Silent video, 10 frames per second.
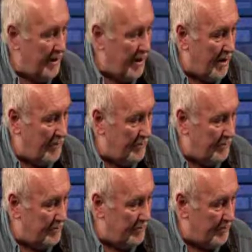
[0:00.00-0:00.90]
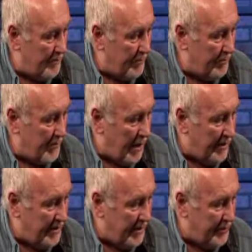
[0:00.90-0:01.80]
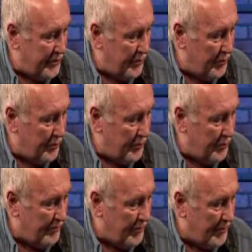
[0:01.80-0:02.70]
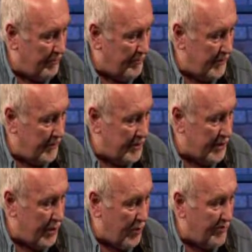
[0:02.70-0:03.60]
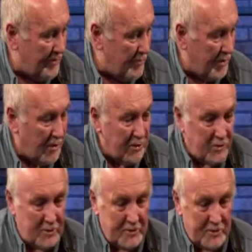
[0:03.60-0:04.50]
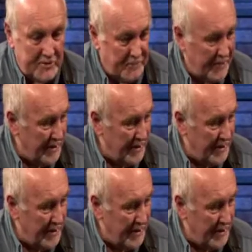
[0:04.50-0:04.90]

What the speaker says: I tend to stay away from bar chords,